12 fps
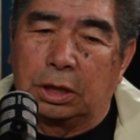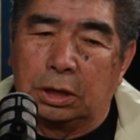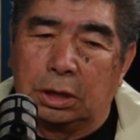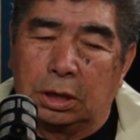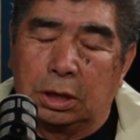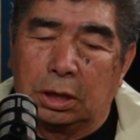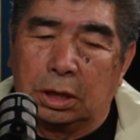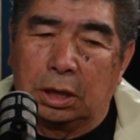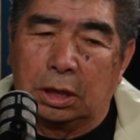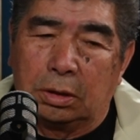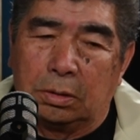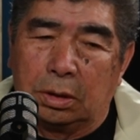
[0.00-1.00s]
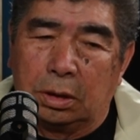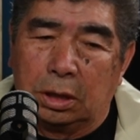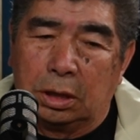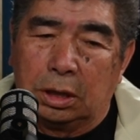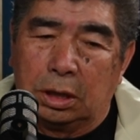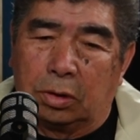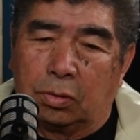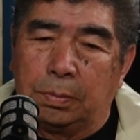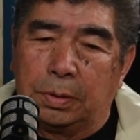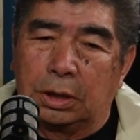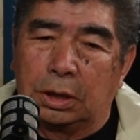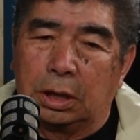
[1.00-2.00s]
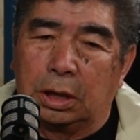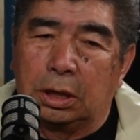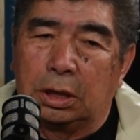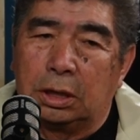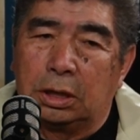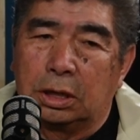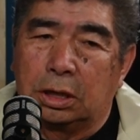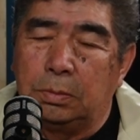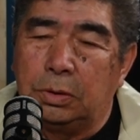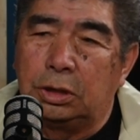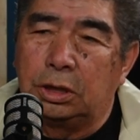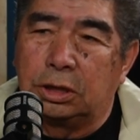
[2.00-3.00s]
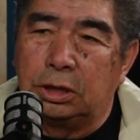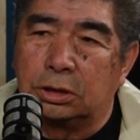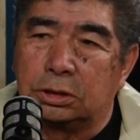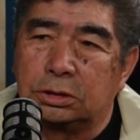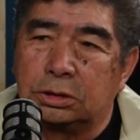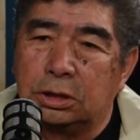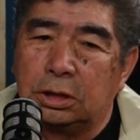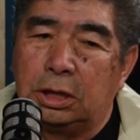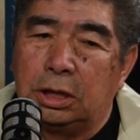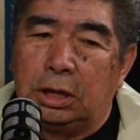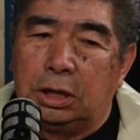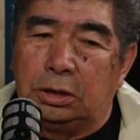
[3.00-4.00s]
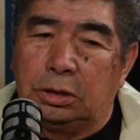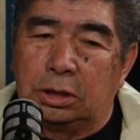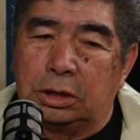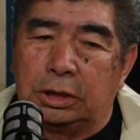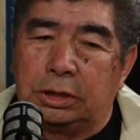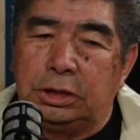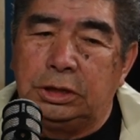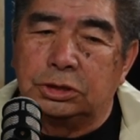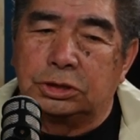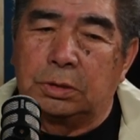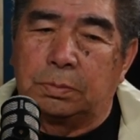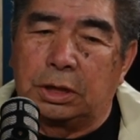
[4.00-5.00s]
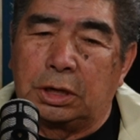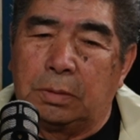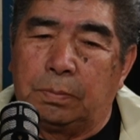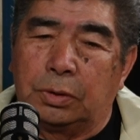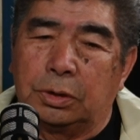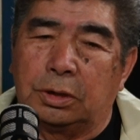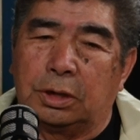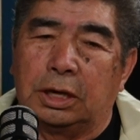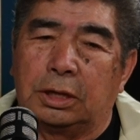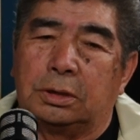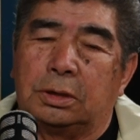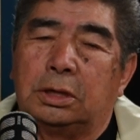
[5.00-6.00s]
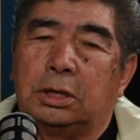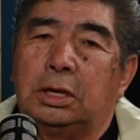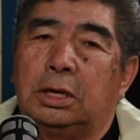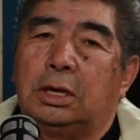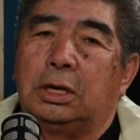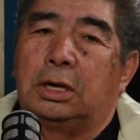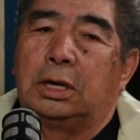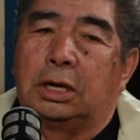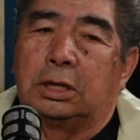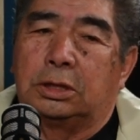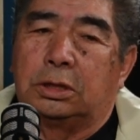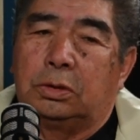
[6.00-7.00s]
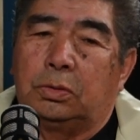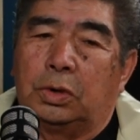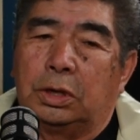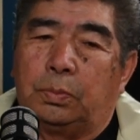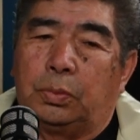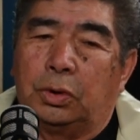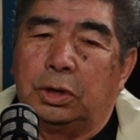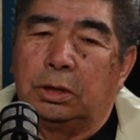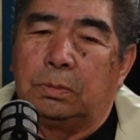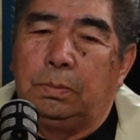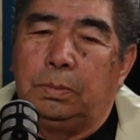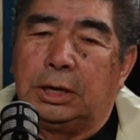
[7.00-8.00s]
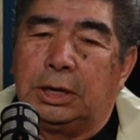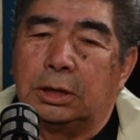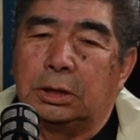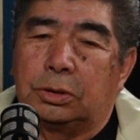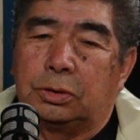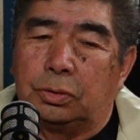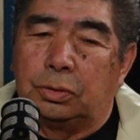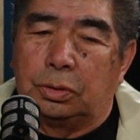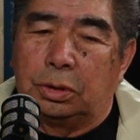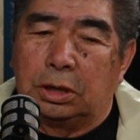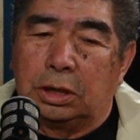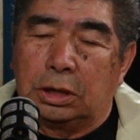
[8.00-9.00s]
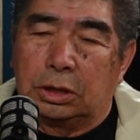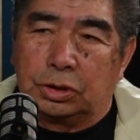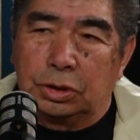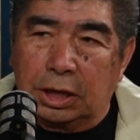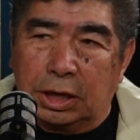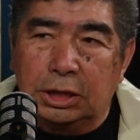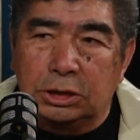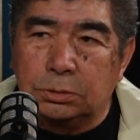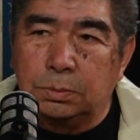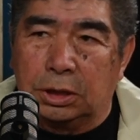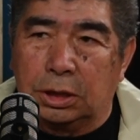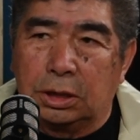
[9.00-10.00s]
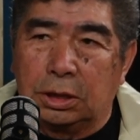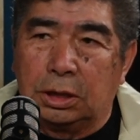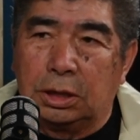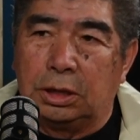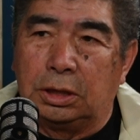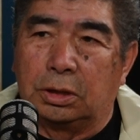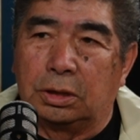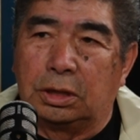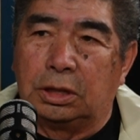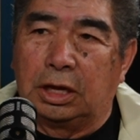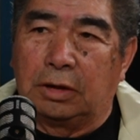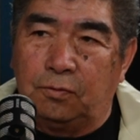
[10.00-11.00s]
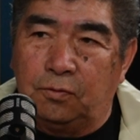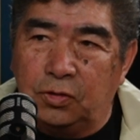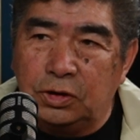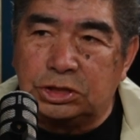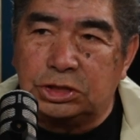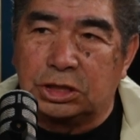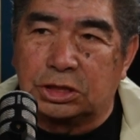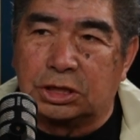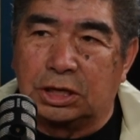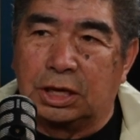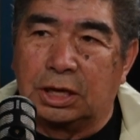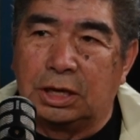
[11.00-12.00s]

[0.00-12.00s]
and and equipping uh, communities, you know the leadership that I put together at one point began to turn against me, you know, mm. like viciously.